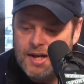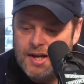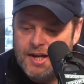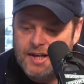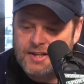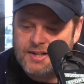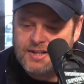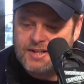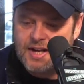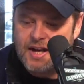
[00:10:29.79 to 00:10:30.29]

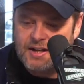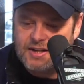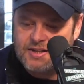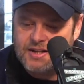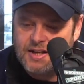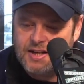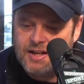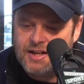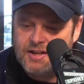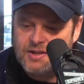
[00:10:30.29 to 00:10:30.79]
It sucks
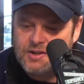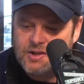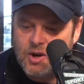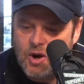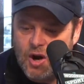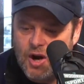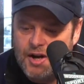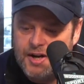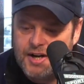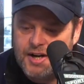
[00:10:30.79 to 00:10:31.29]
that he is
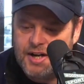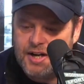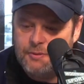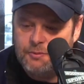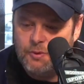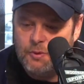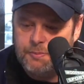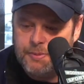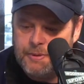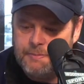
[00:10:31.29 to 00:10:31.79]
gone and he
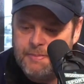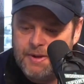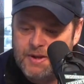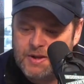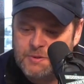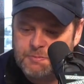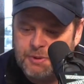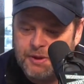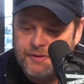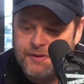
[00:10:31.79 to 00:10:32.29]
will be
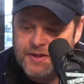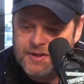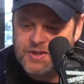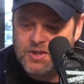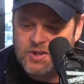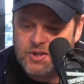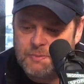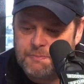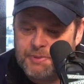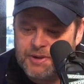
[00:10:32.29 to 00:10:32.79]
missed, but this
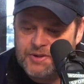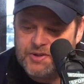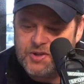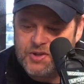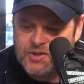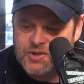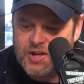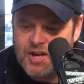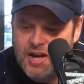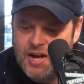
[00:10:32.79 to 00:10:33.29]
is a
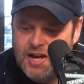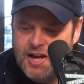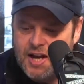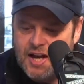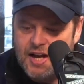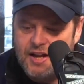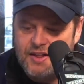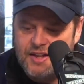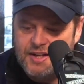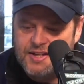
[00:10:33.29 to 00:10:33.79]
business,
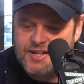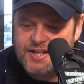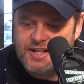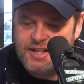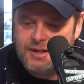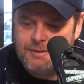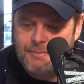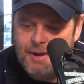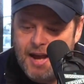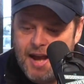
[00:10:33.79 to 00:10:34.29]
and the
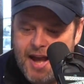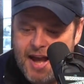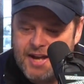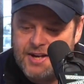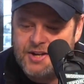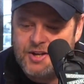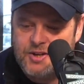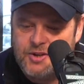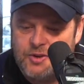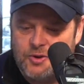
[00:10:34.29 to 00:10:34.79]
team
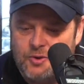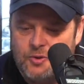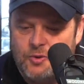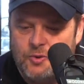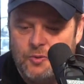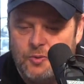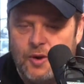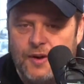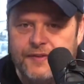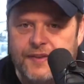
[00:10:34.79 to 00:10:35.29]
had to
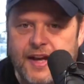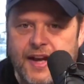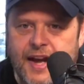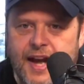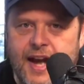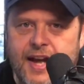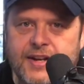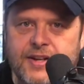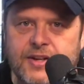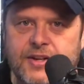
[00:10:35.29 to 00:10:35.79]
do what they
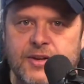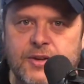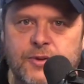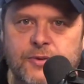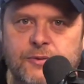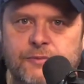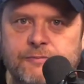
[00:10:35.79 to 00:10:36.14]
had to do.